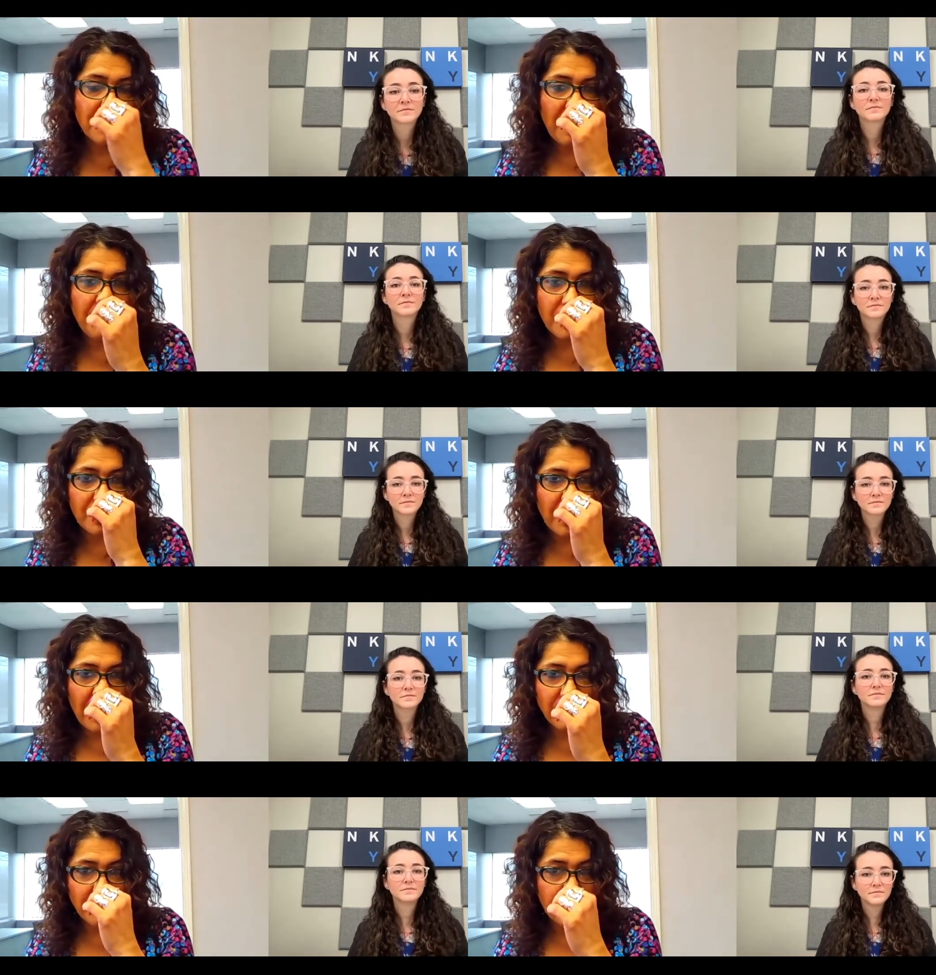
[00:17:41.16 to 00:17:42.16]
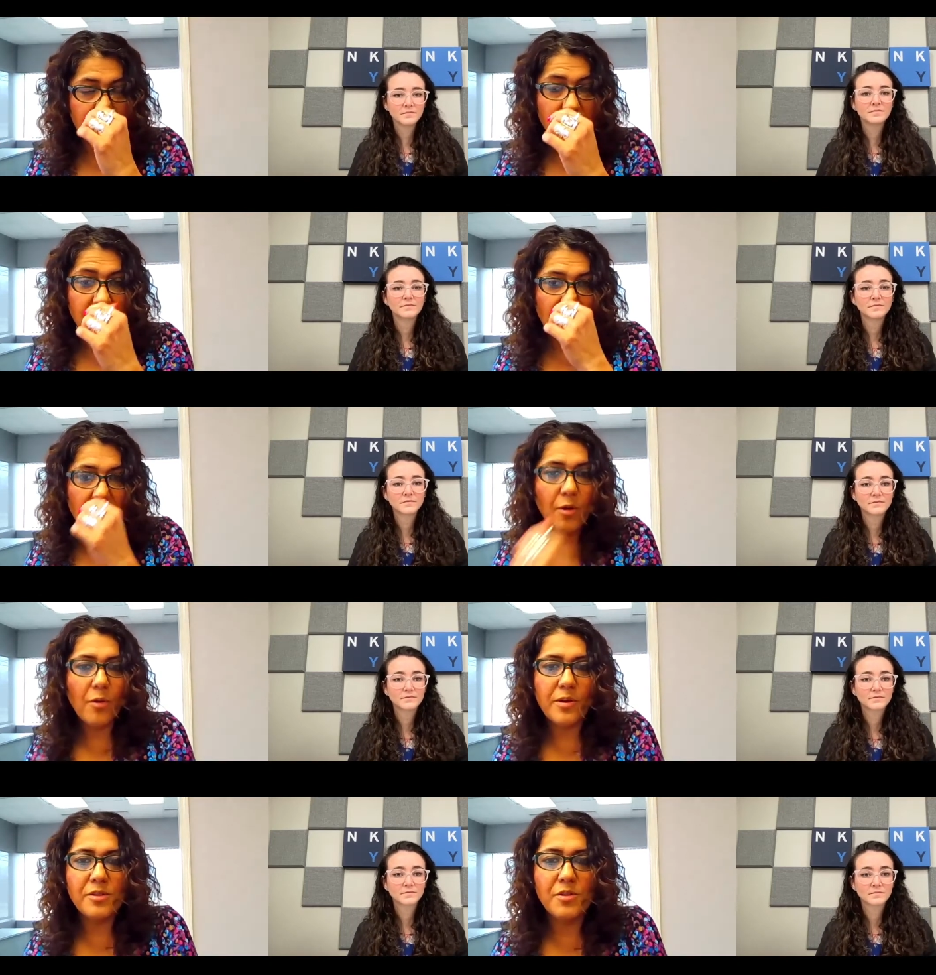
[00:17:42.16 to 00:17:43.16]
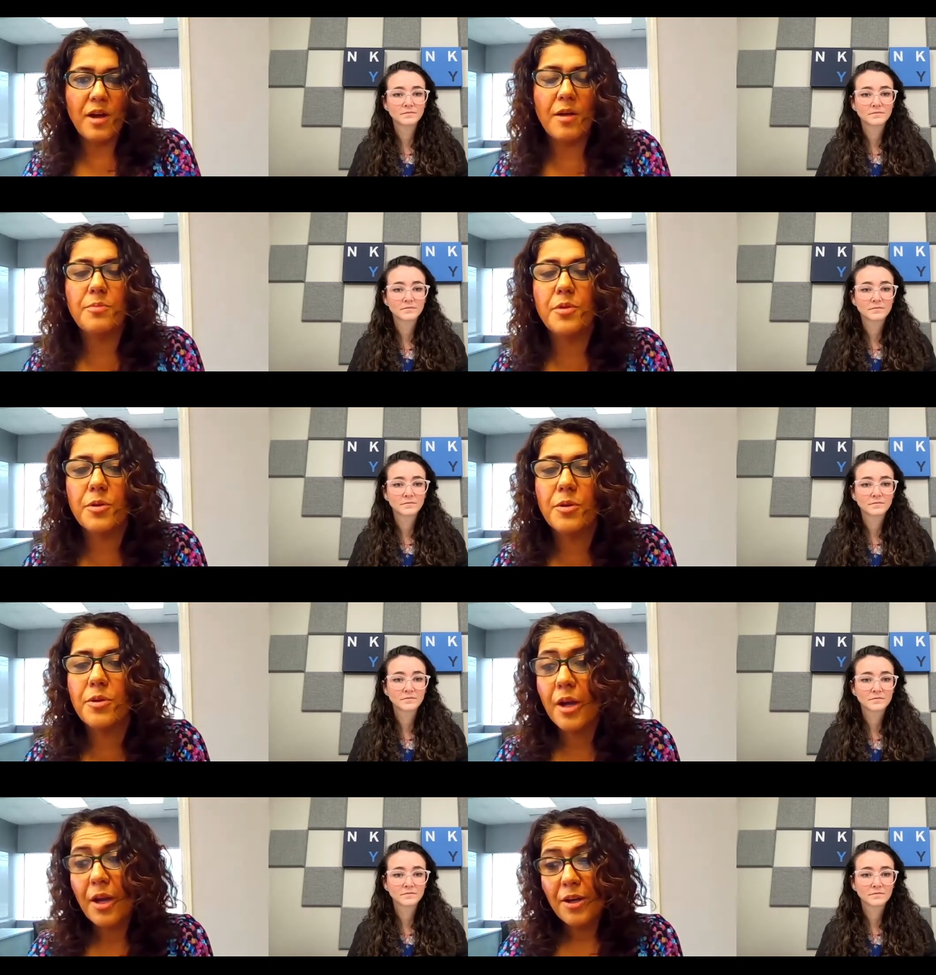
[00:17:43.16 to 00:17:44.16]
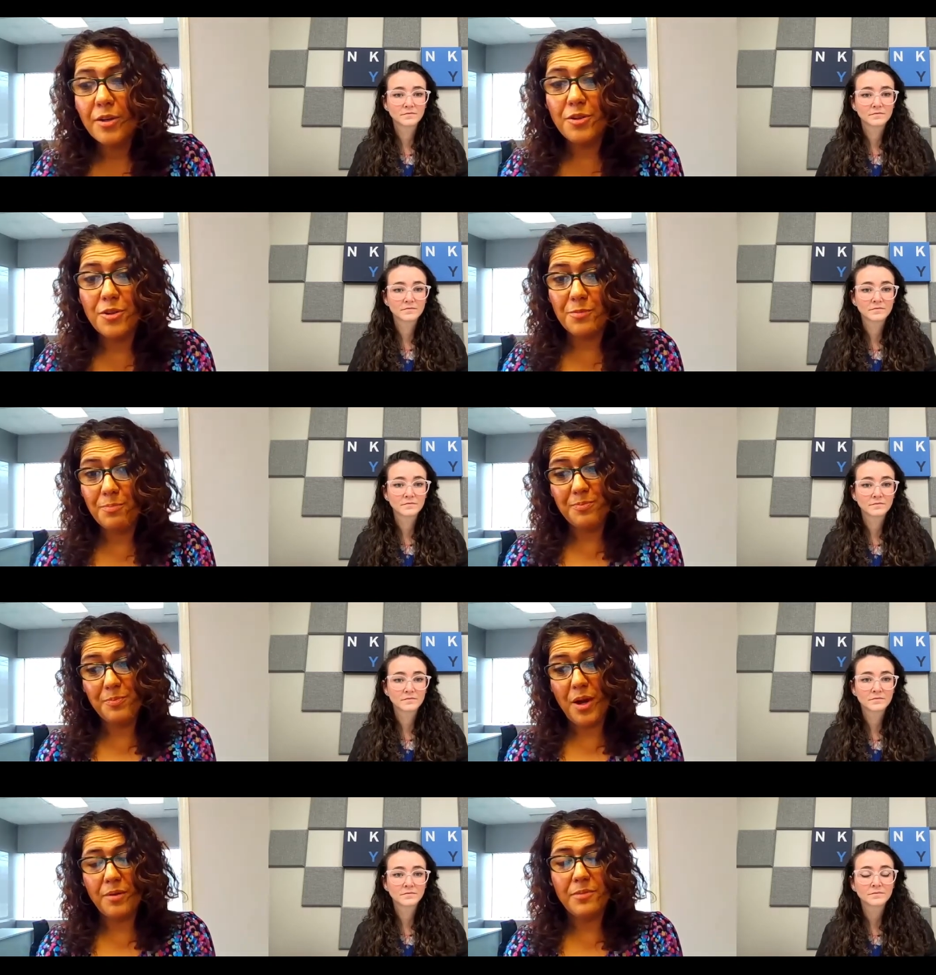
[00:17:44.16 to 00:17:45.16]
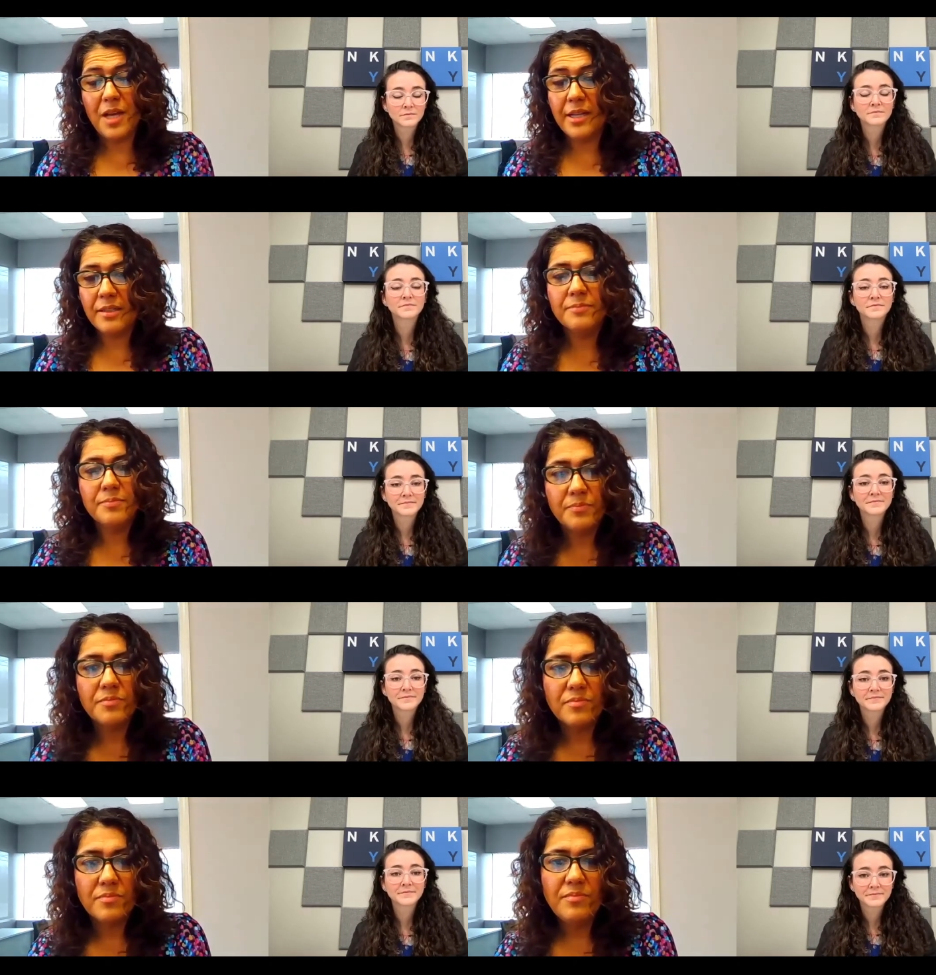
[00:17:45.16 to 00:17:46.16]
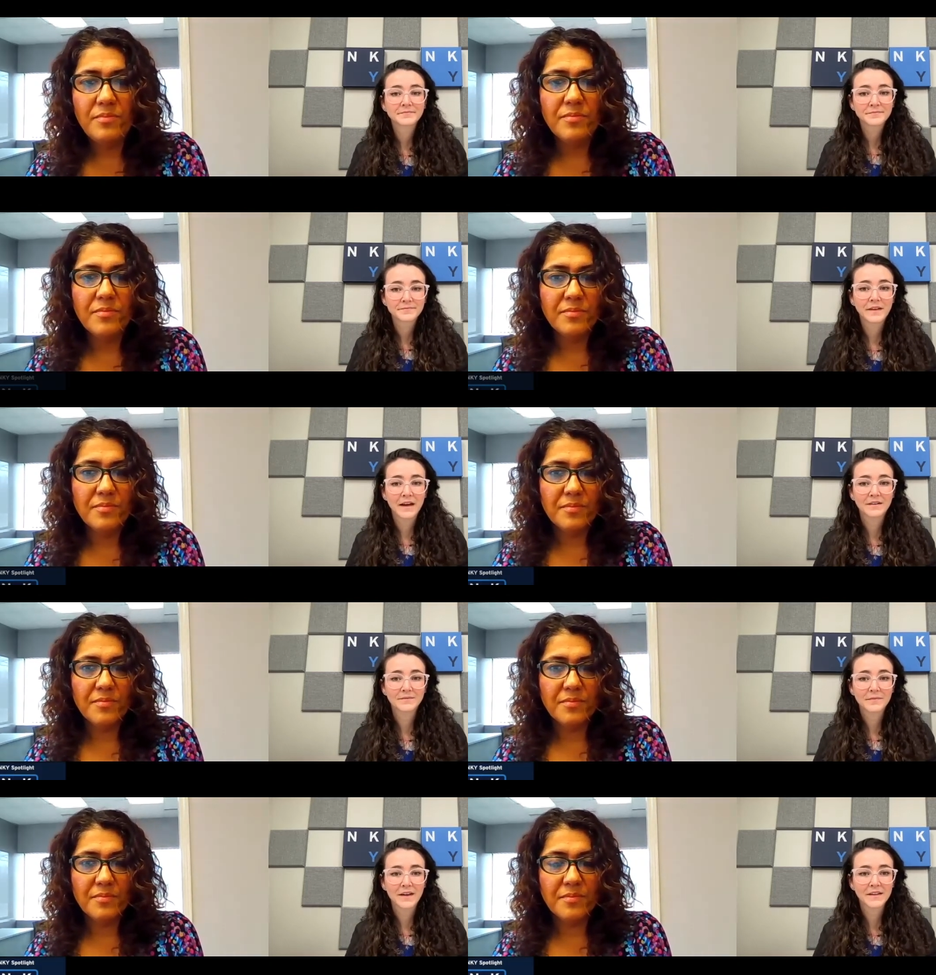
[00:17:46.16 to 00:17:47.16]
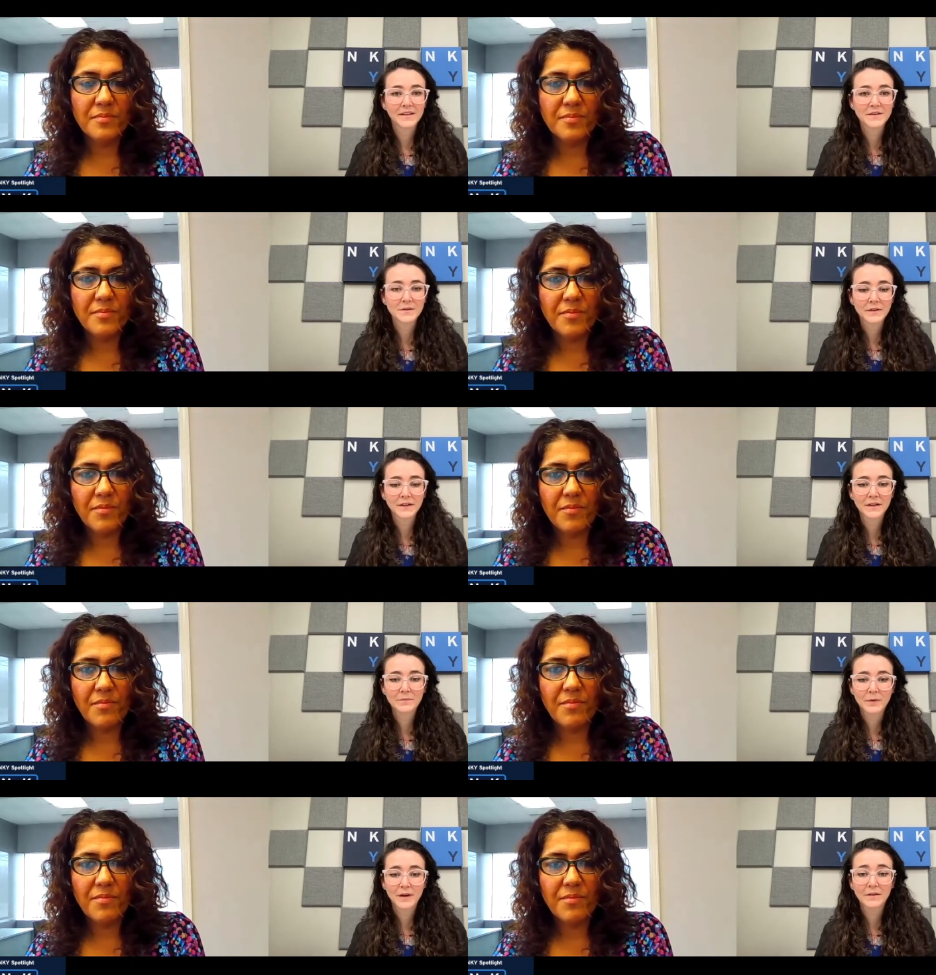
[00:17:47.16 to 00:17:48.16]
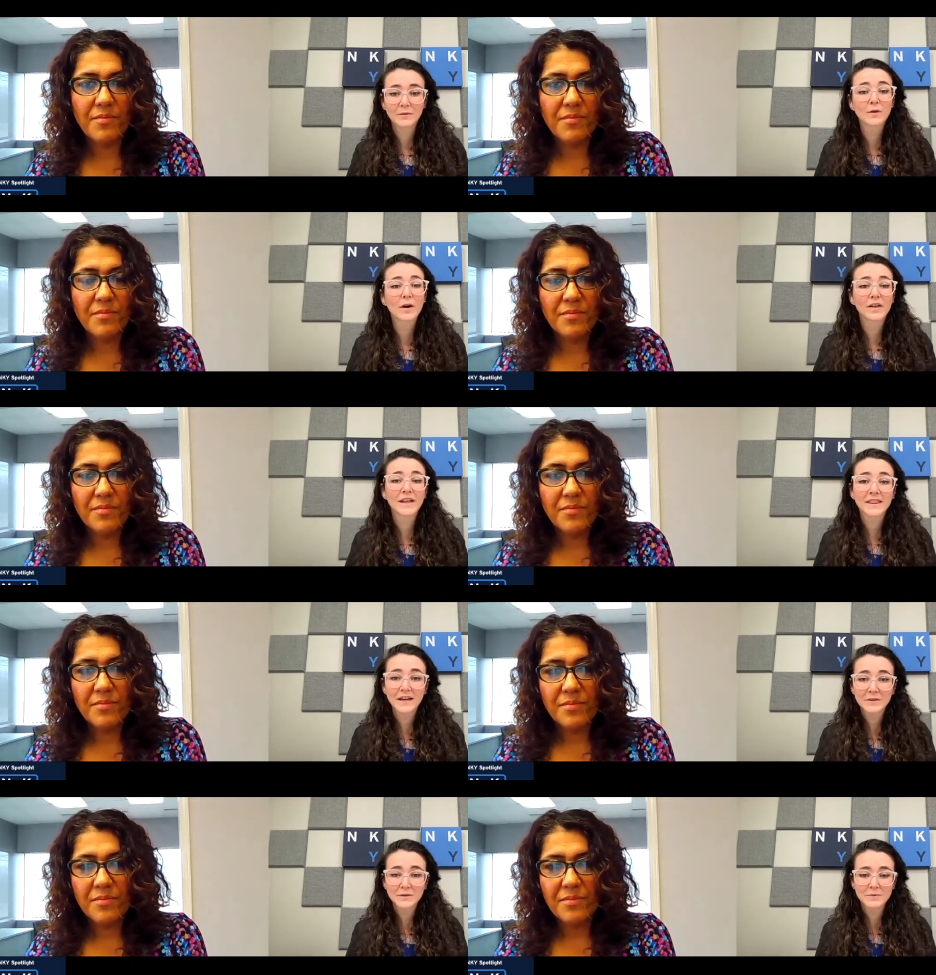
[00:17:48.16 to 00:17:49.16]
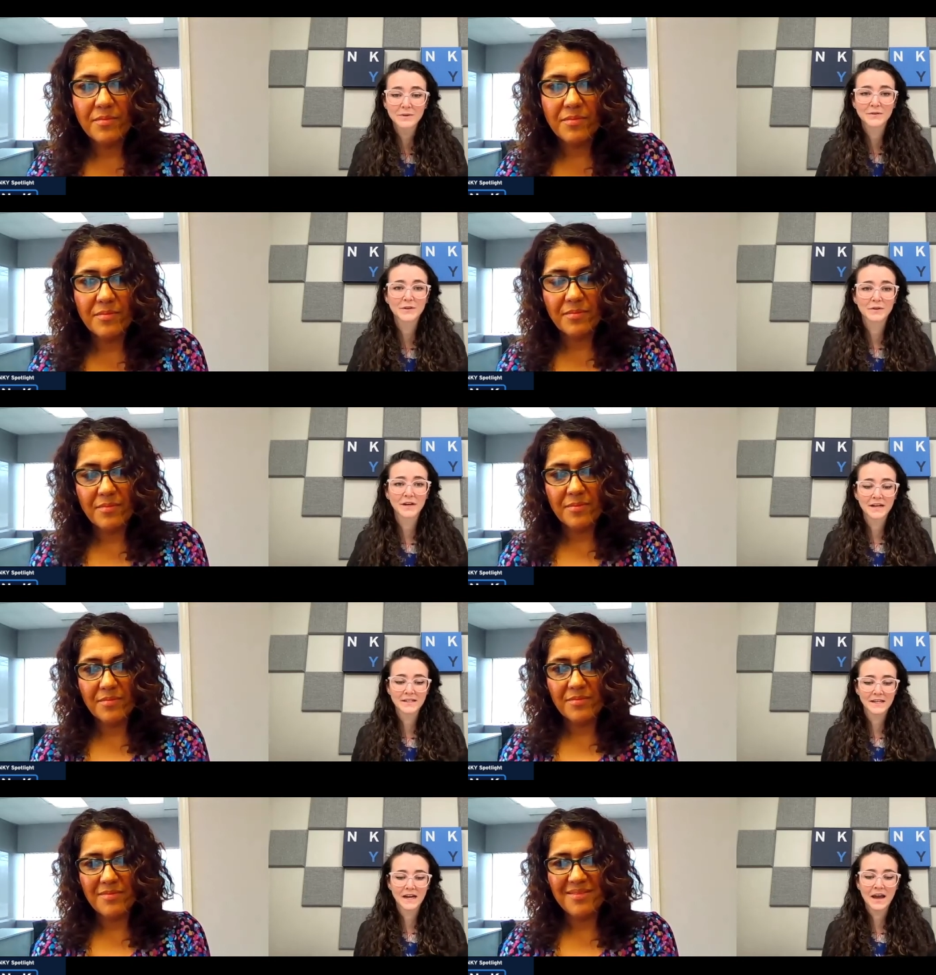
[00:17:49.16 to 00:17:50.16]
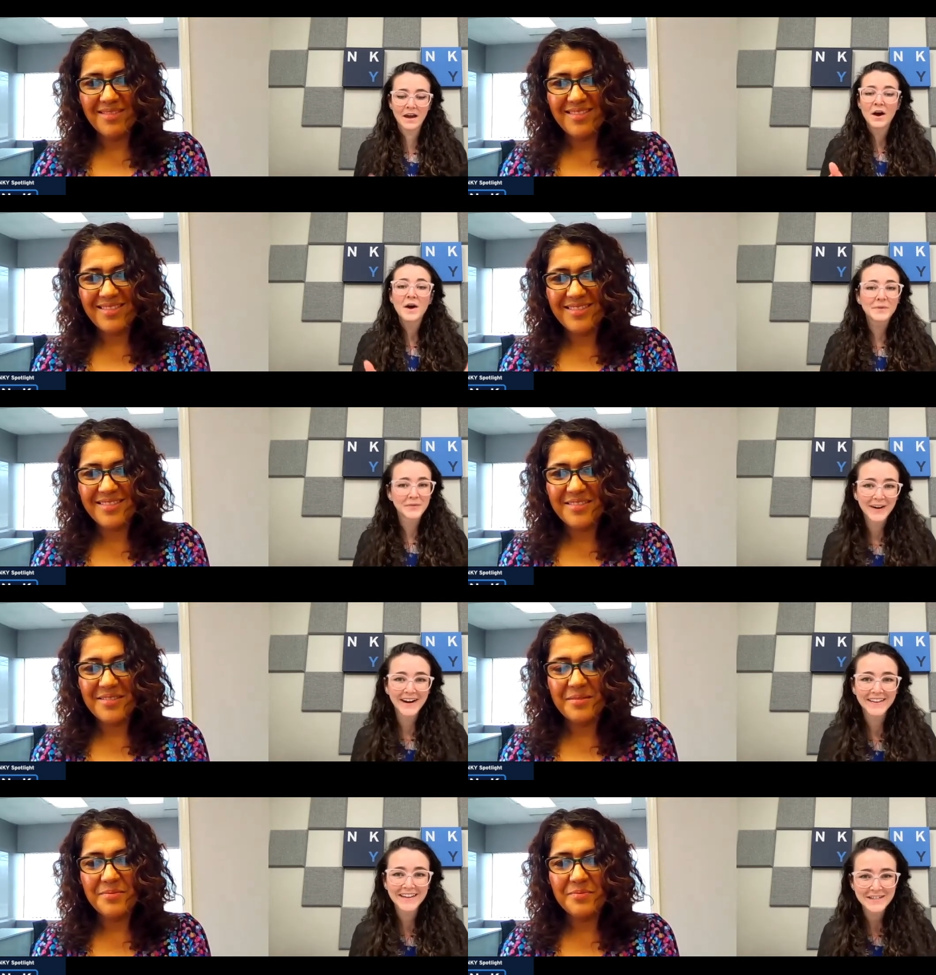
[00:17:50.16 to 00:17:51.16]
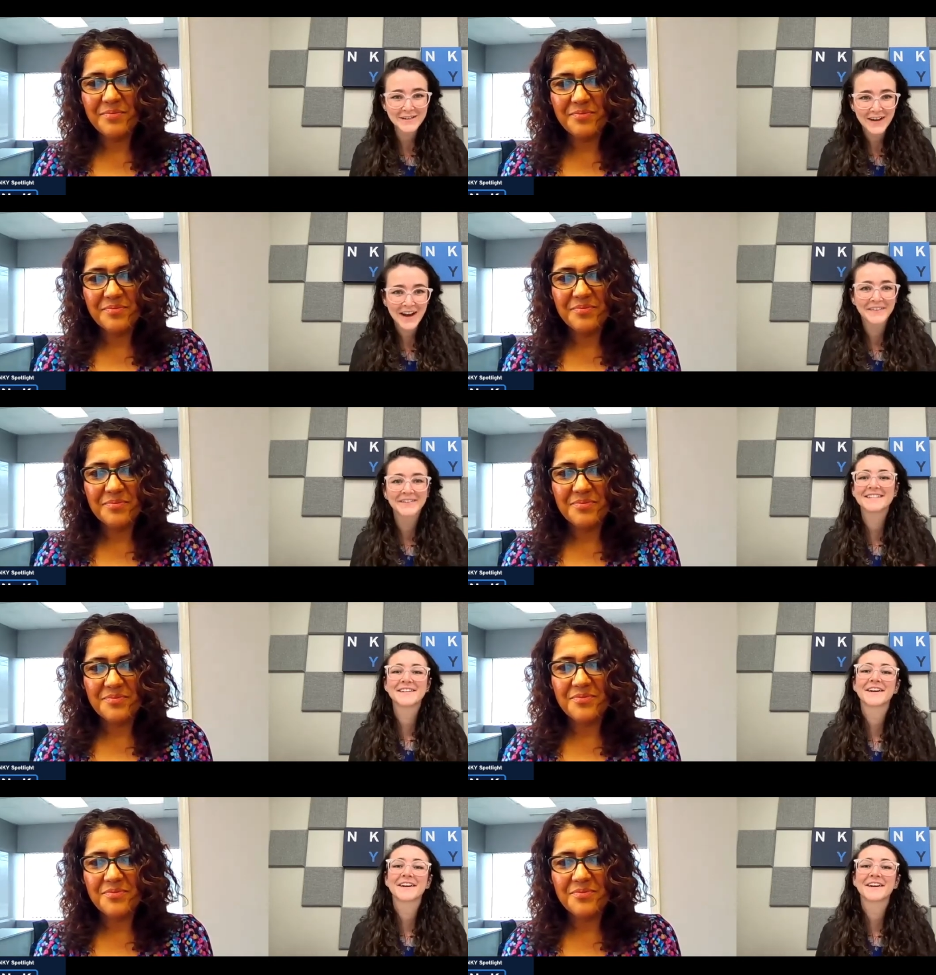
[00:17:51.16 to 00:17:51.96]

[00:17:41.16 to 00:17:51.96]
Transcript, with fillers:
Speaker 1: diverse connections is not going to help your, your bottom line.
Speaker 2: Yeah, I think that's a really good point. Well, Karla, thank you so much for joining us today. Before I let you go, is